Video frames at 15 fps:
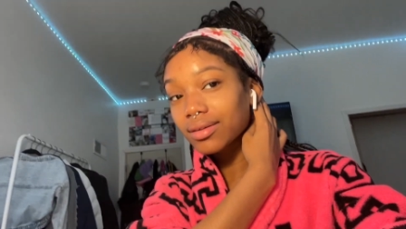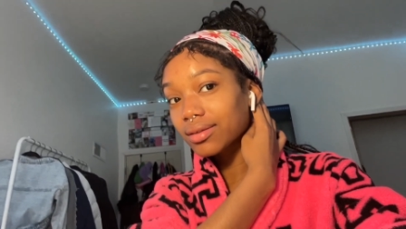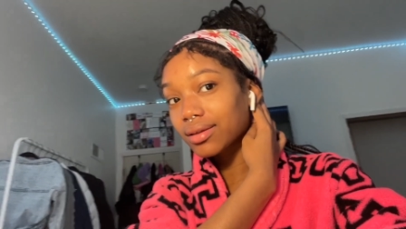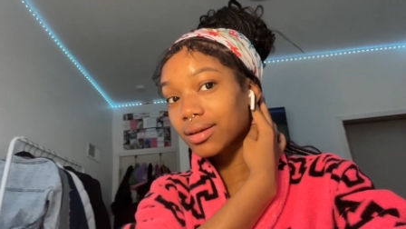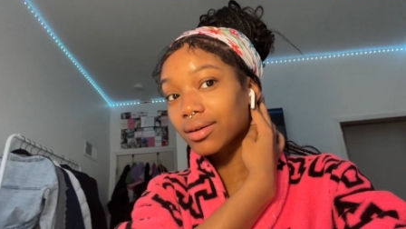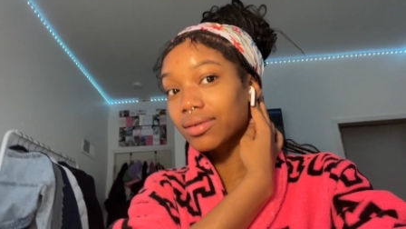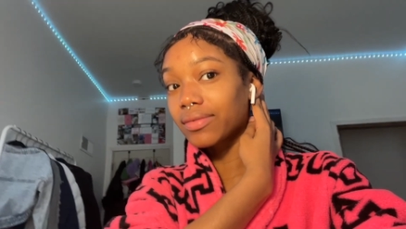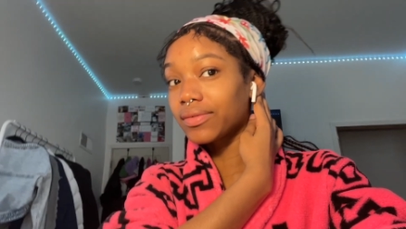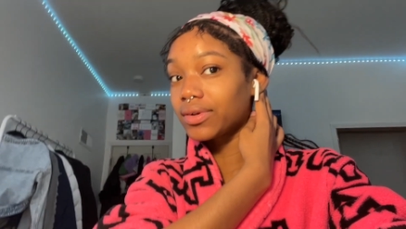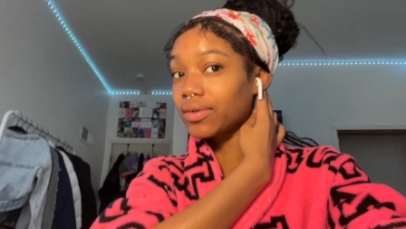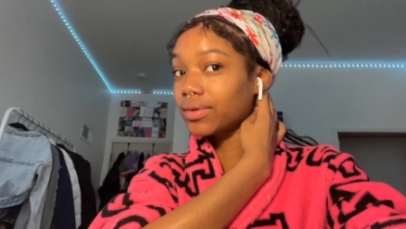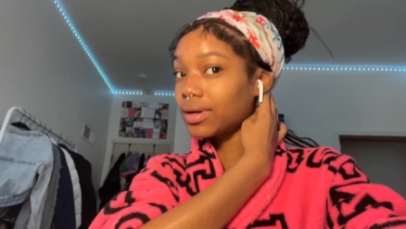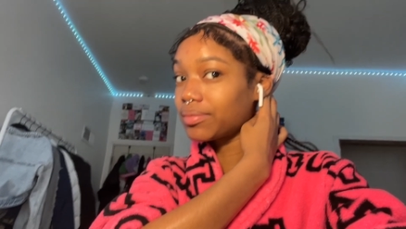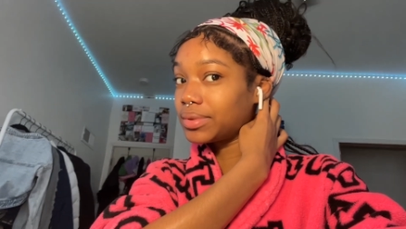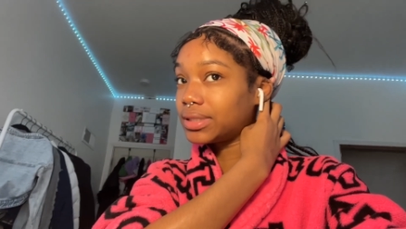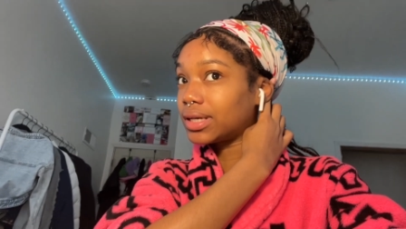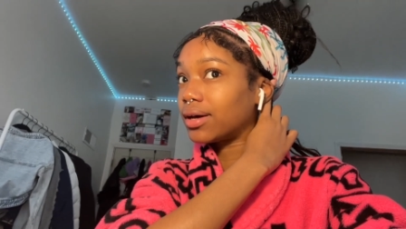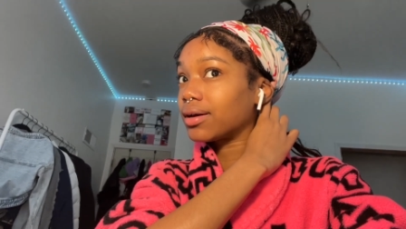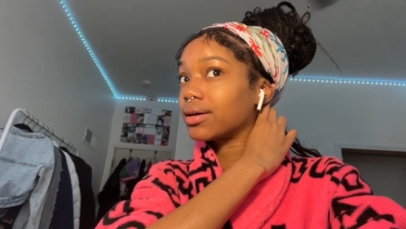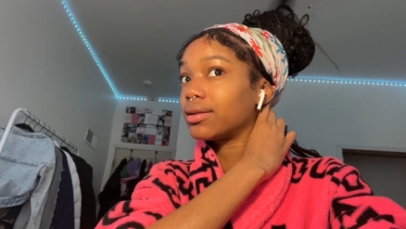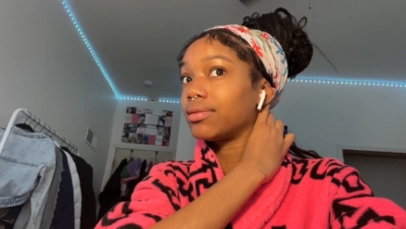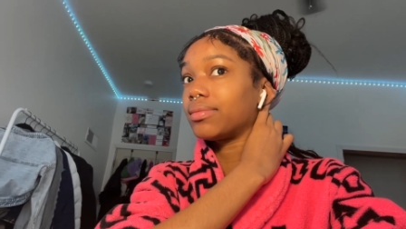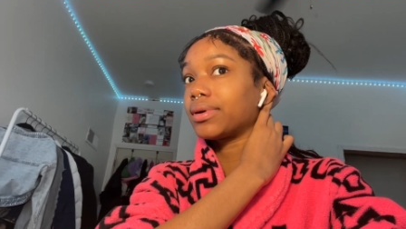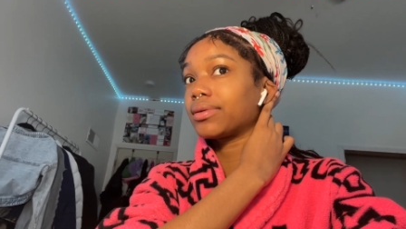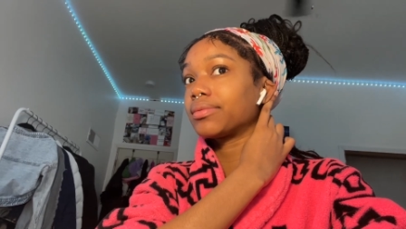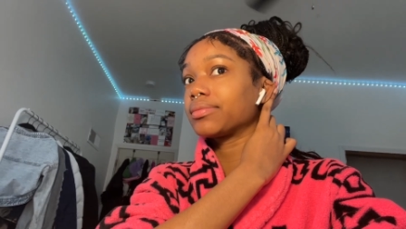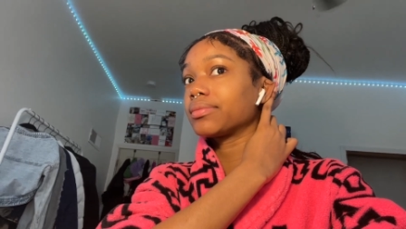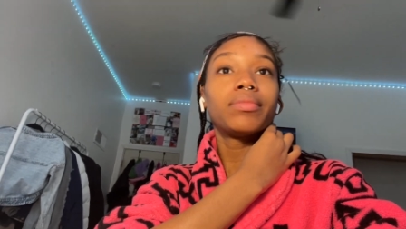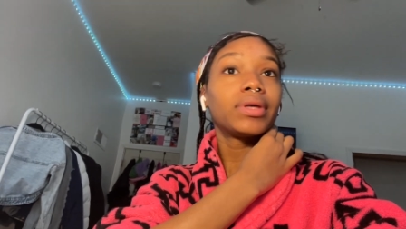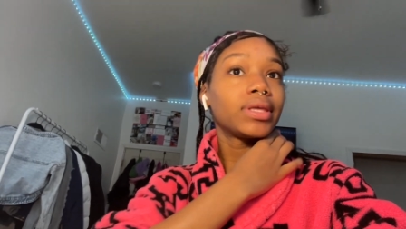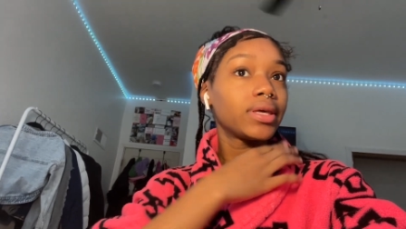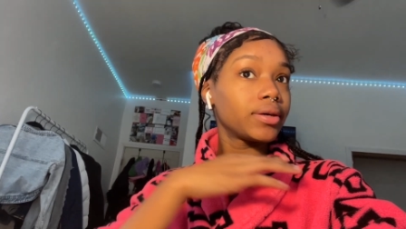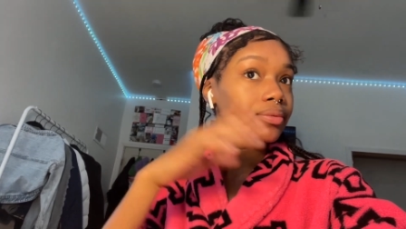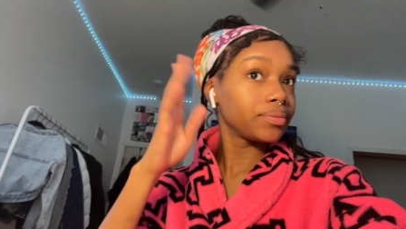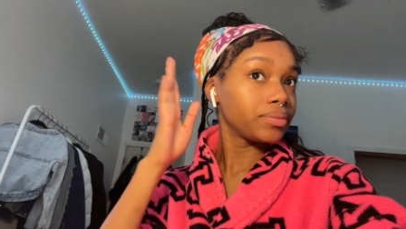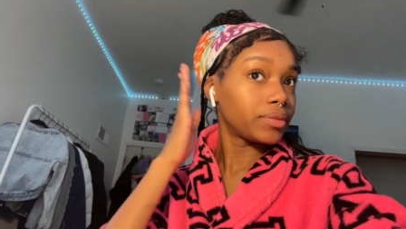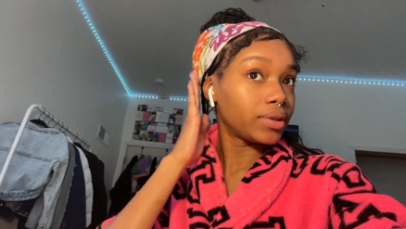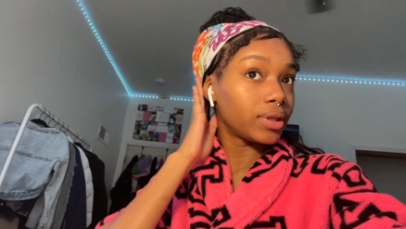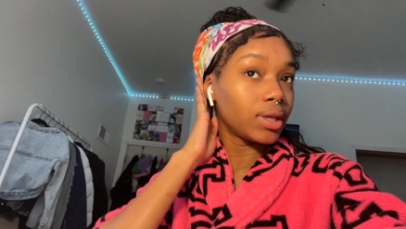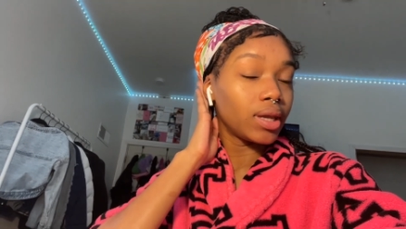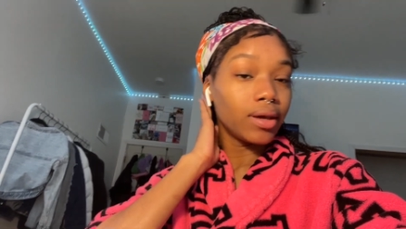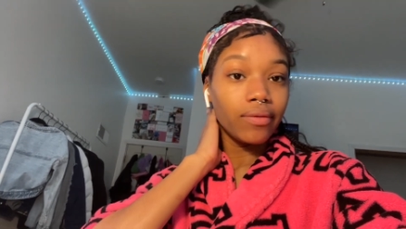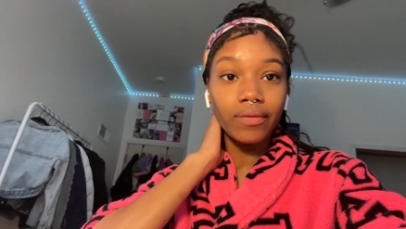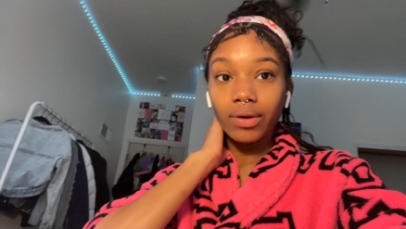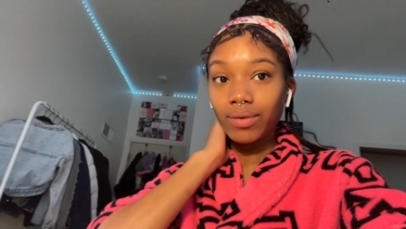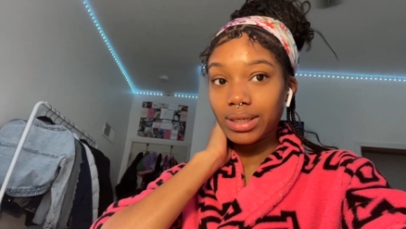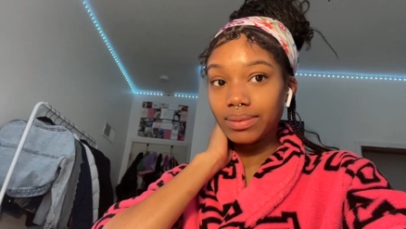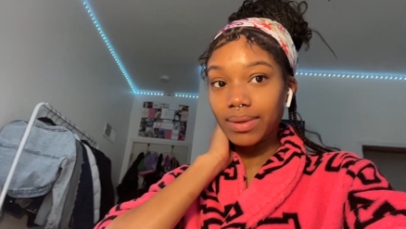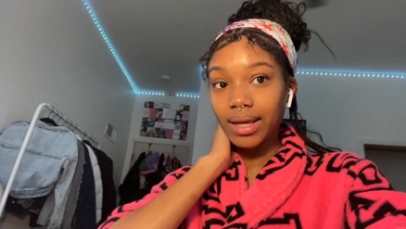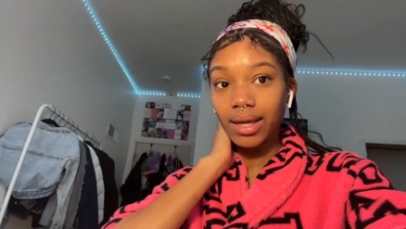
I don't even know what I'll be talking about, but yeah. Gonna wash my